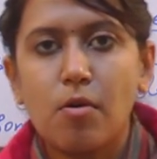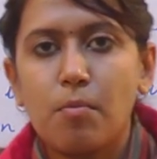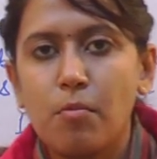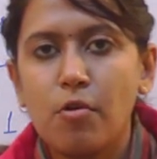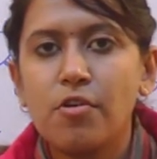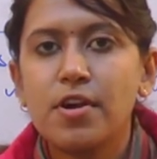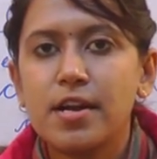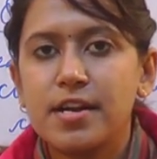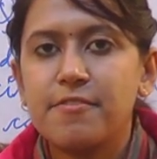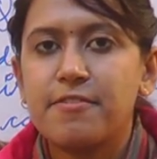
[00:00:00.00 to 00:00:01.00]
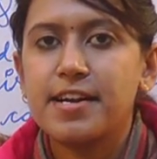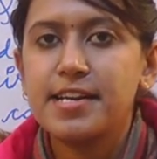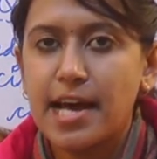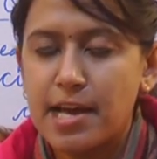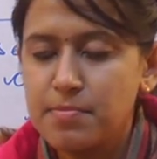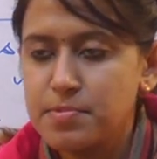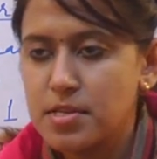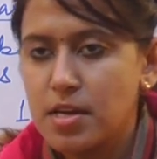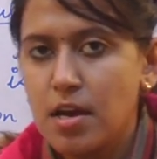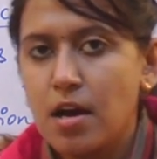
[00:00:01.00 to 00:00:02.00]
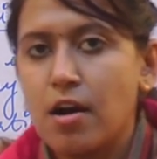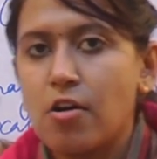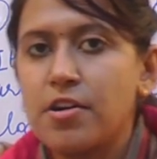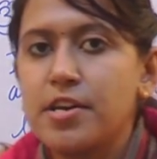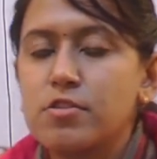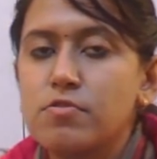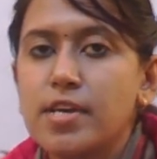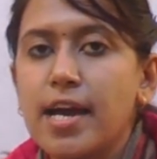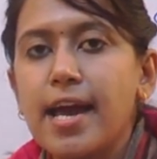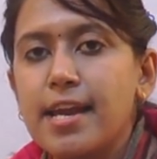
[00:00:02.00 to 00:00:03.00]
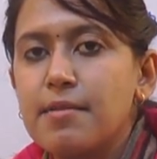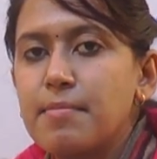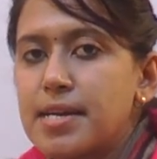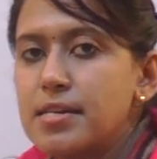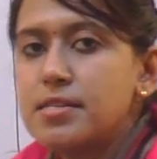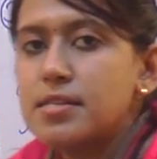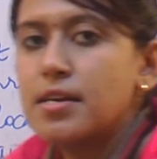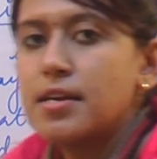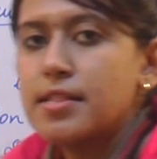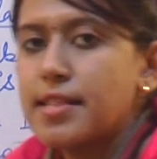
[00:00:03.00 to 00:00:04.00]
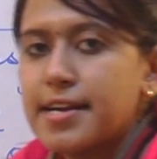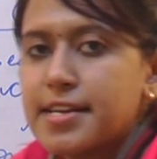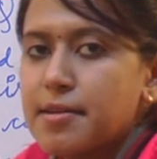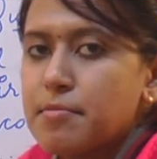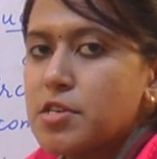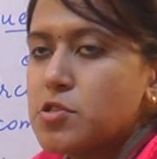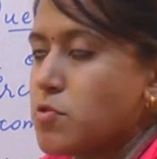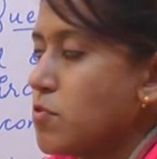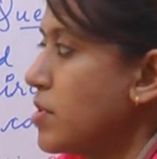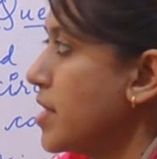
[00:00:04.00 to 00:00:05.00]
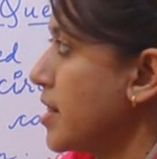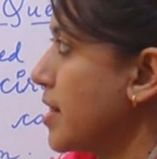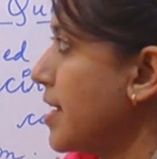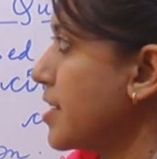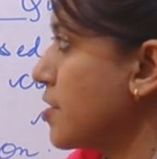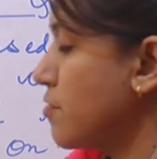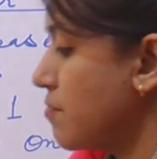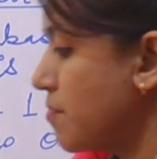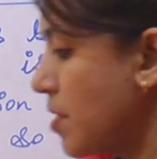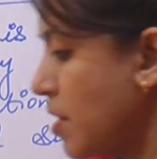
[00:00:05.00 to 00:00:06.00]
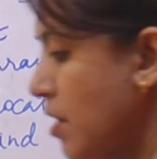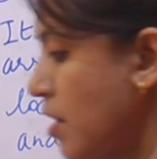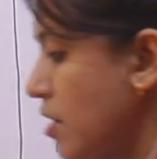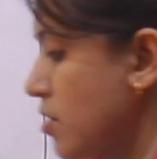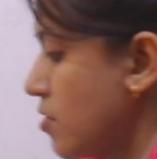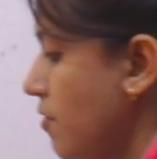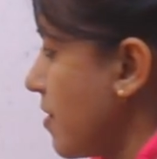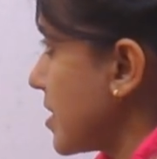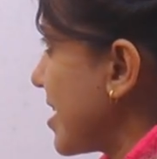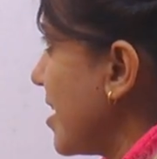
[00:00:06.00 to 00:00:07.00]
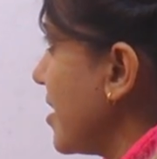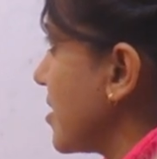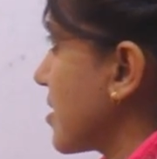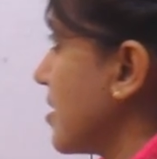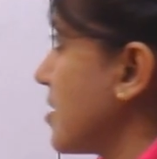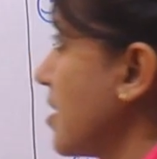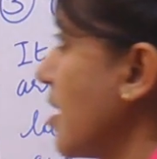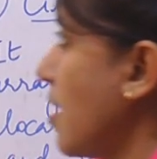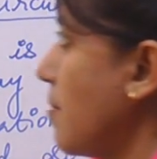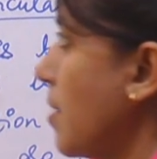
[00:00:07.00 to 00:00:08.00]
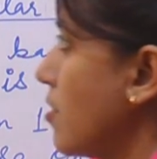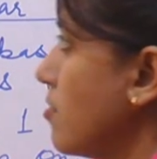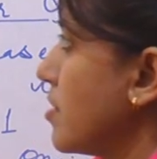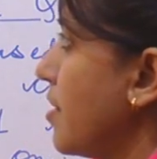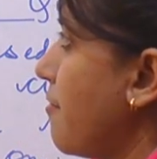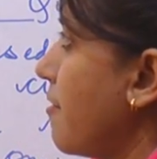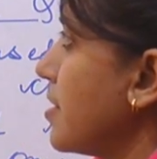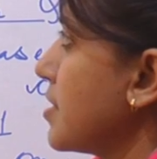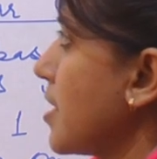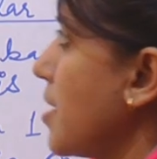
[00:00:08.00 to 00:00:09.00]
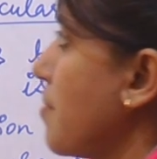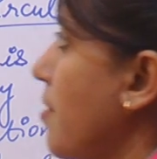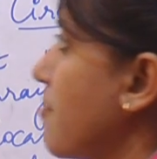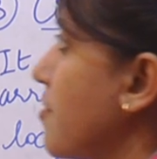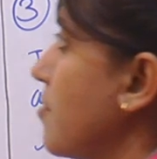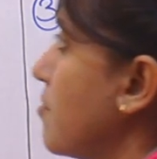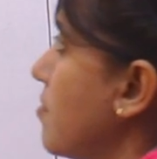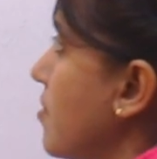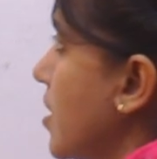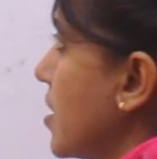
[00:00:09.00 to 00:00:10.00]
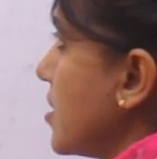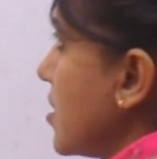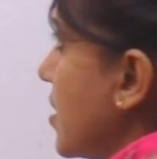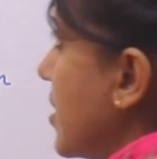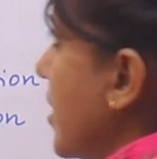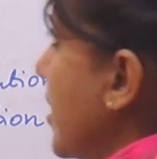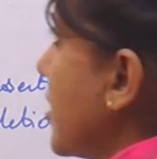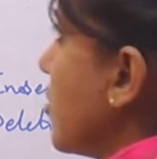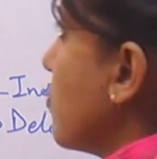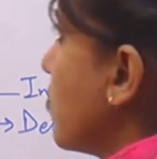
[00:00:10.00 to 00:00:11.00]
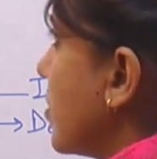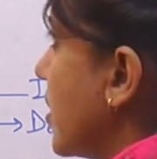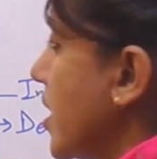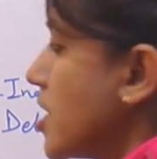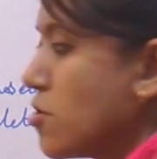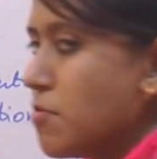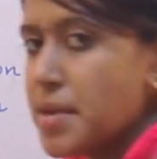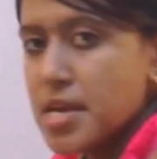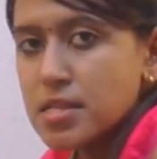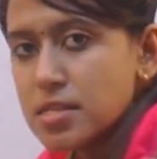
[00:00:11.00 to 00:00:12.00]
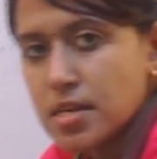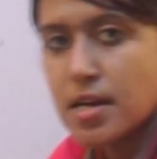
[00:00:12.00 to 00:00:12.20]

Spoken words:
more different types according to the elements that can be stored in that queue. So firstly, discussing about the first type of queue is DQ. DQ means